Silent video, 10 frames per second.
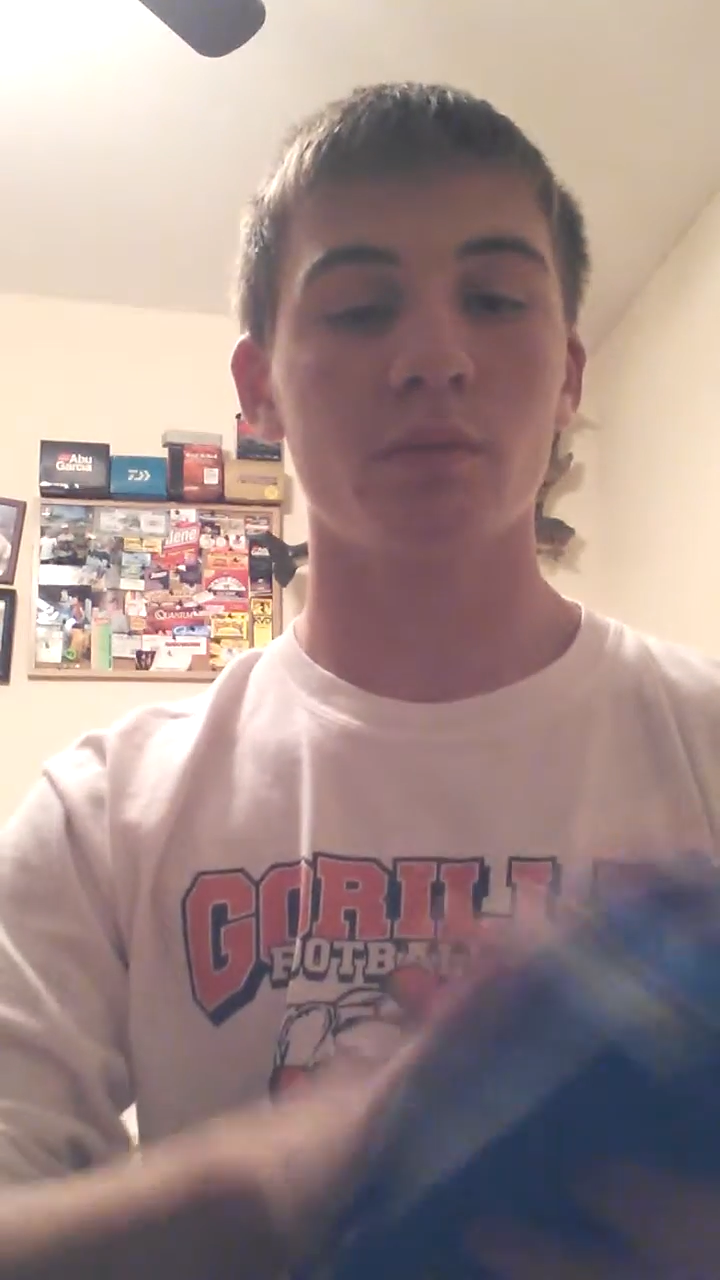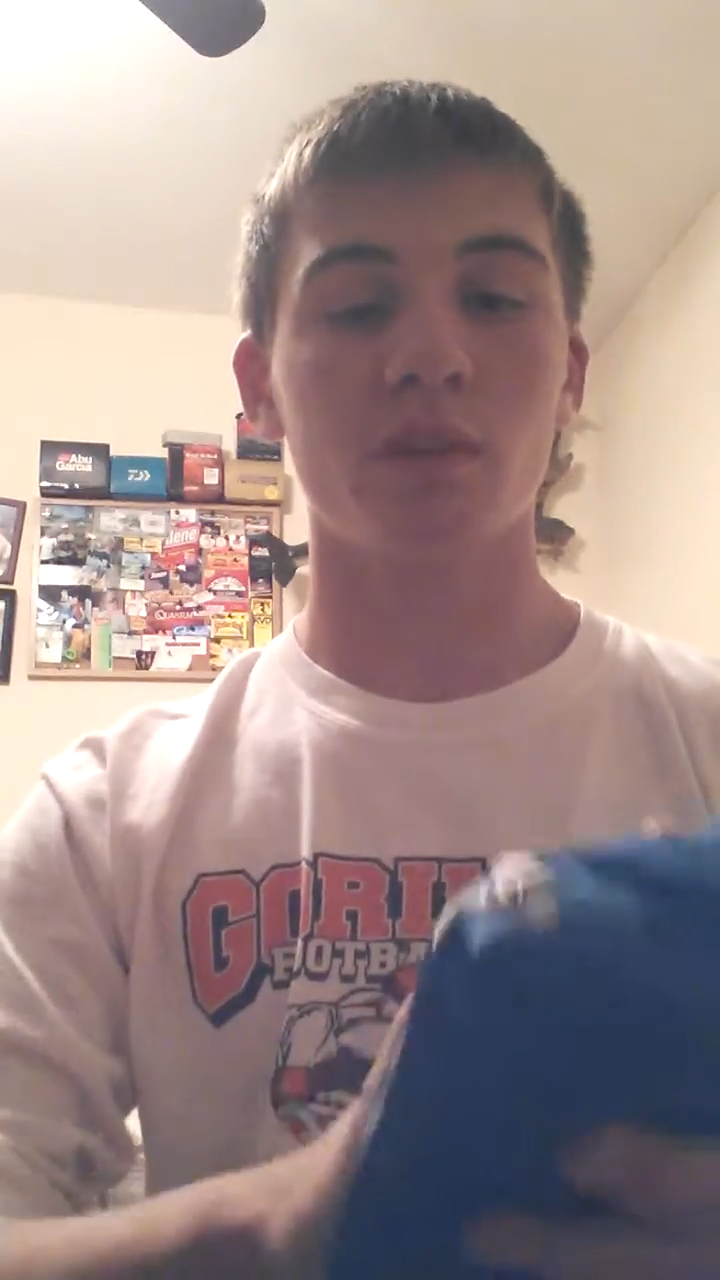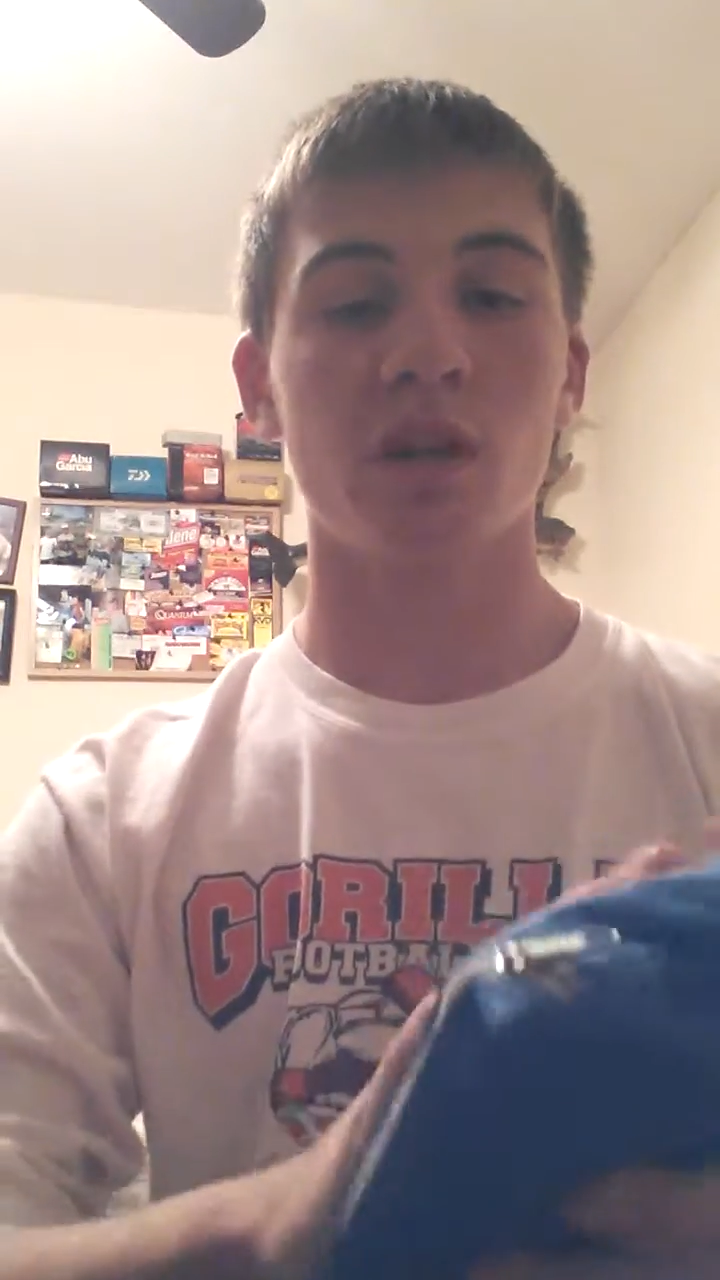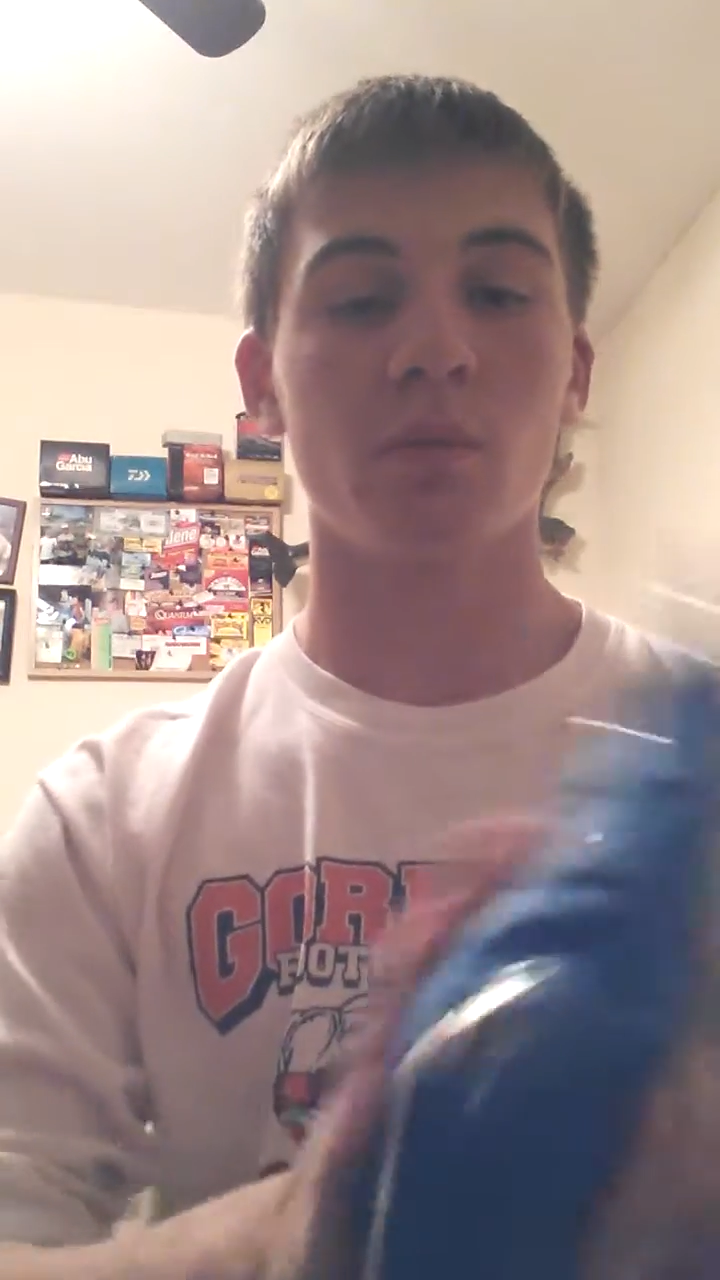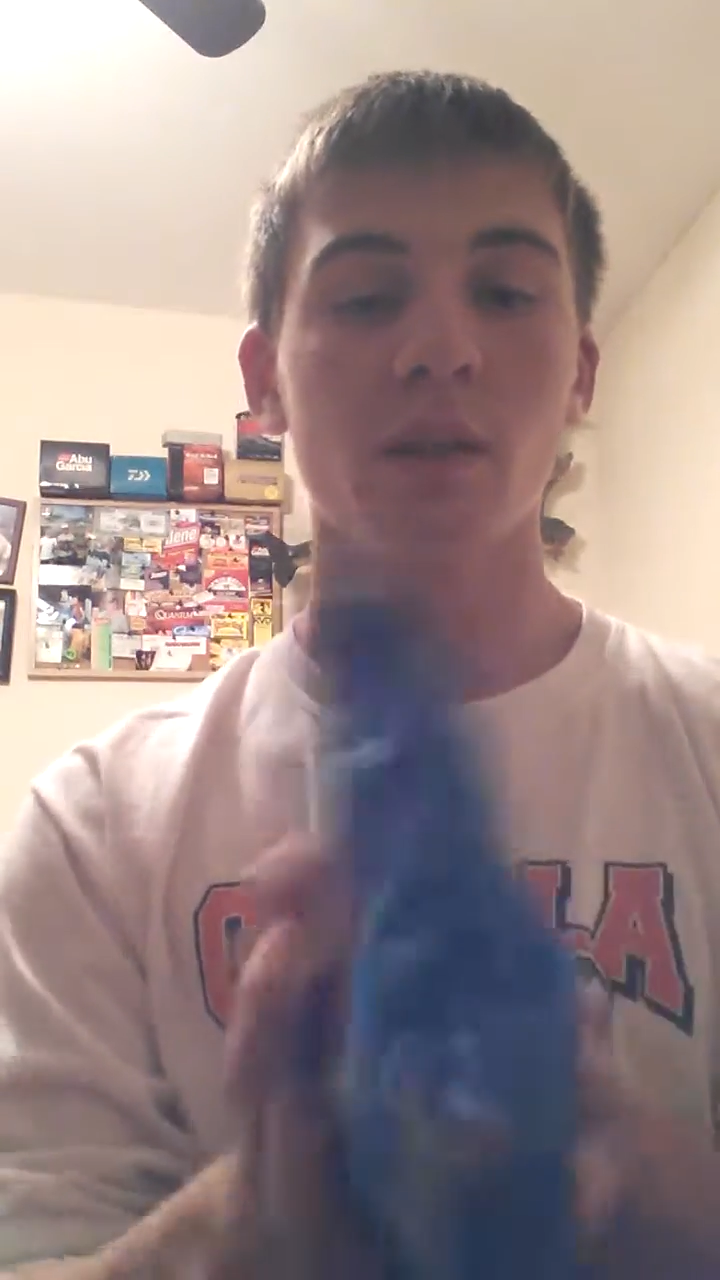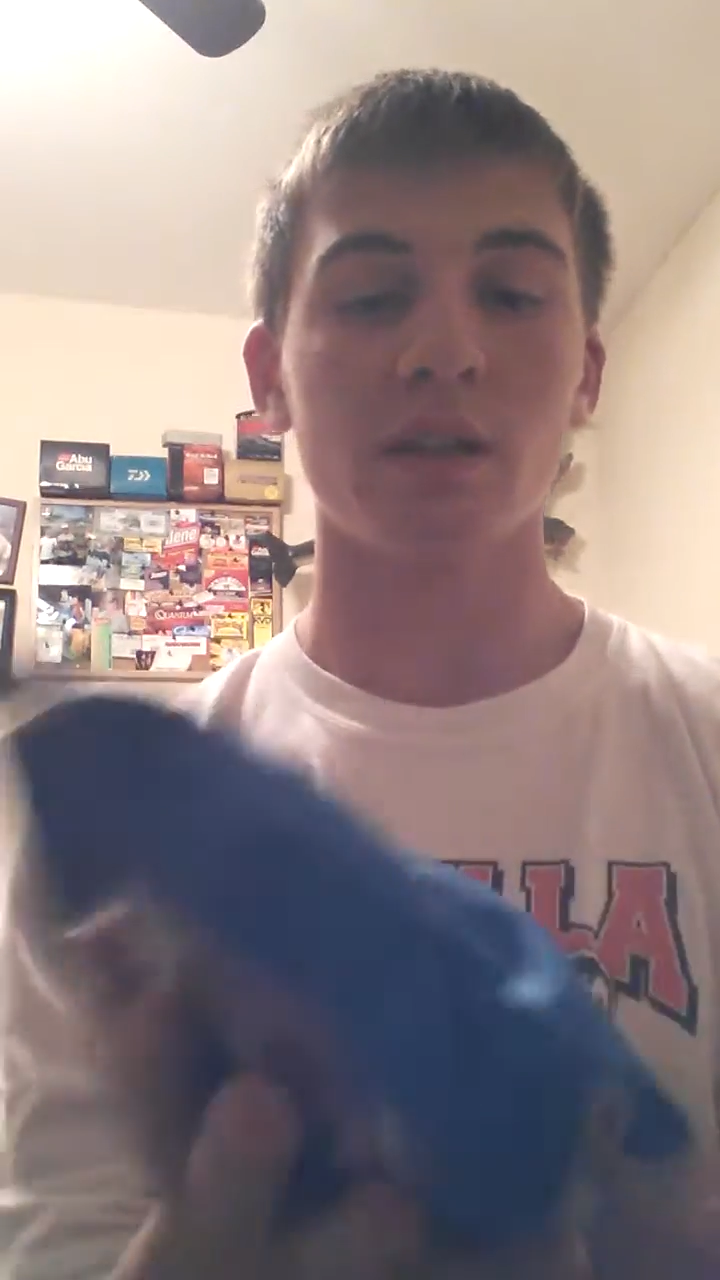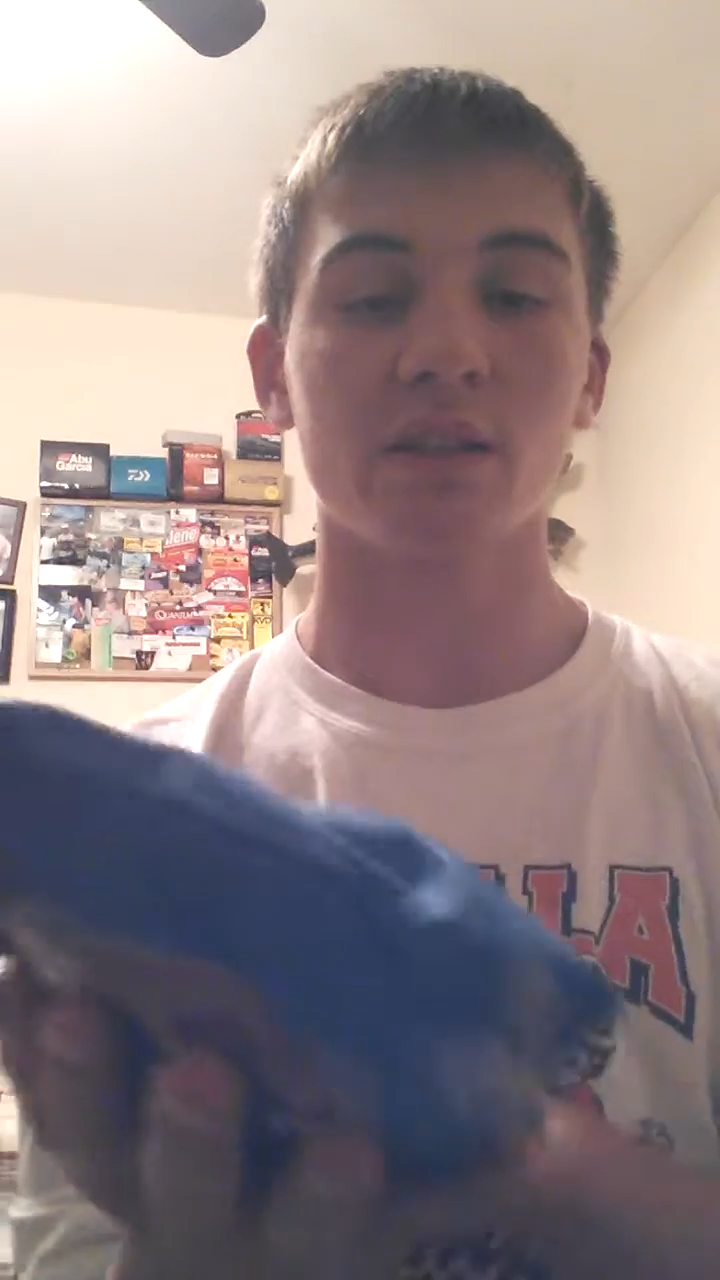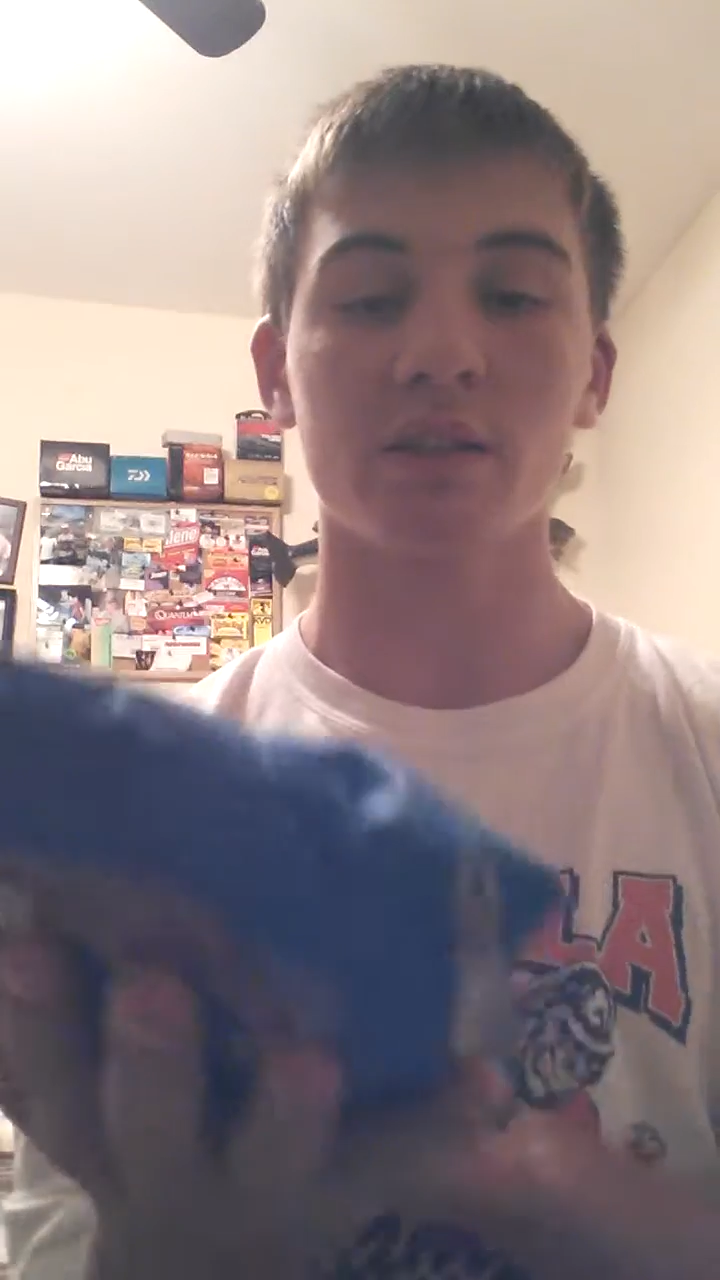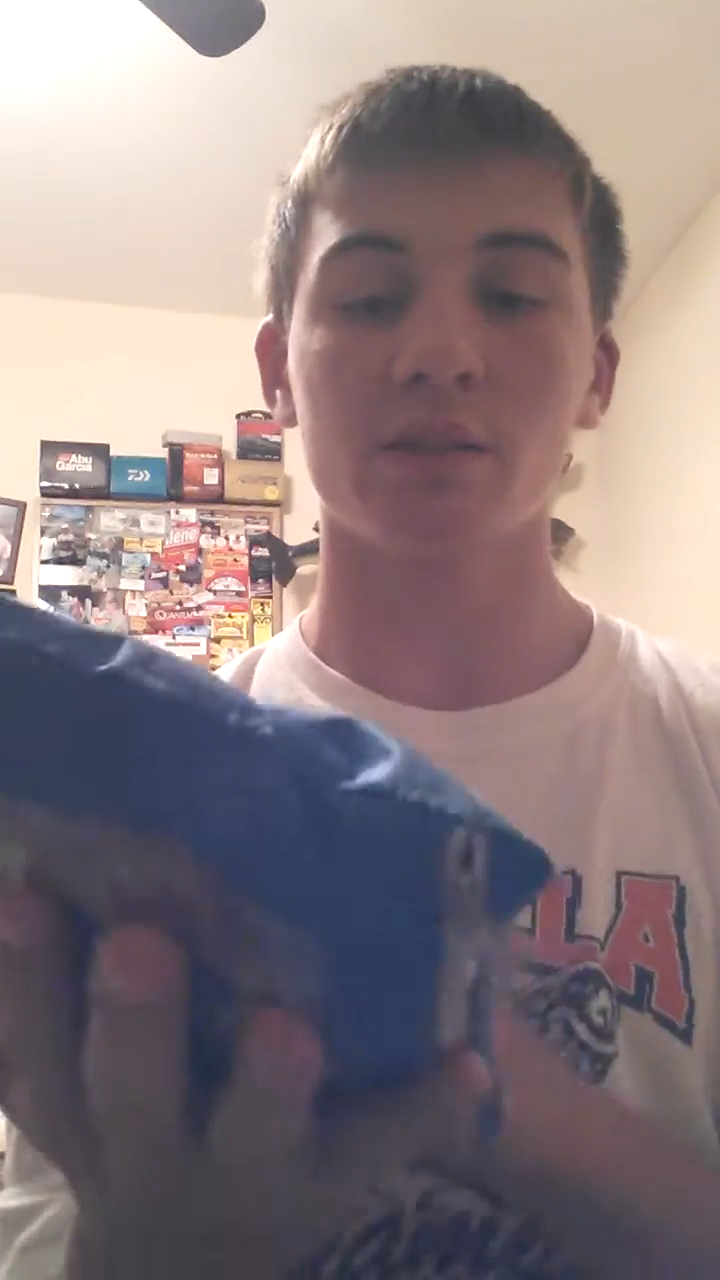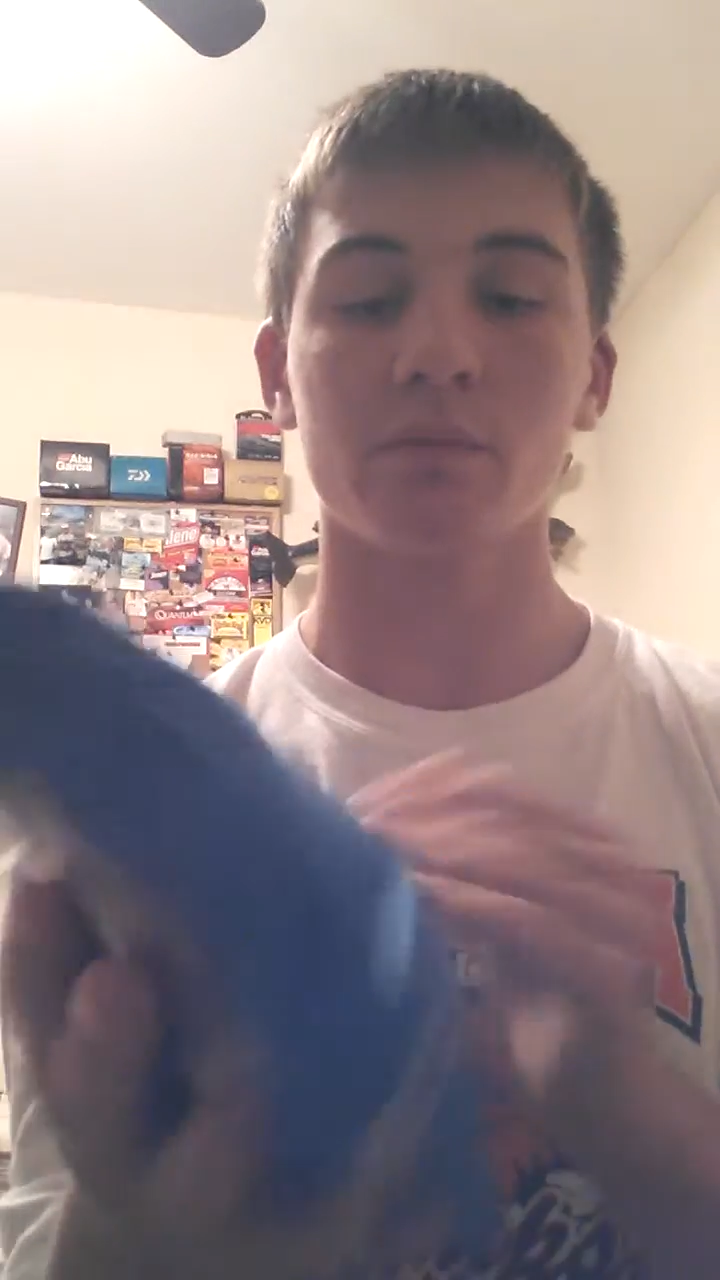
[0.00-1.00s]
soft
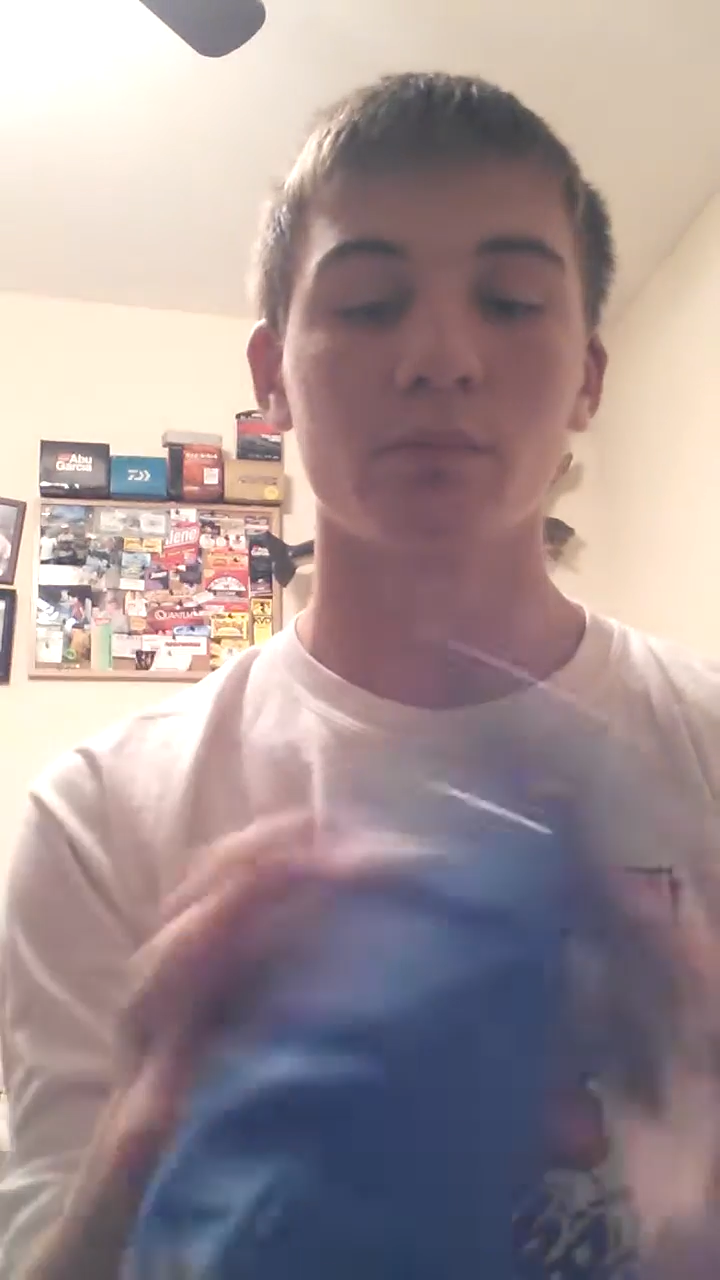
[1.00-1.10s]
plastics in.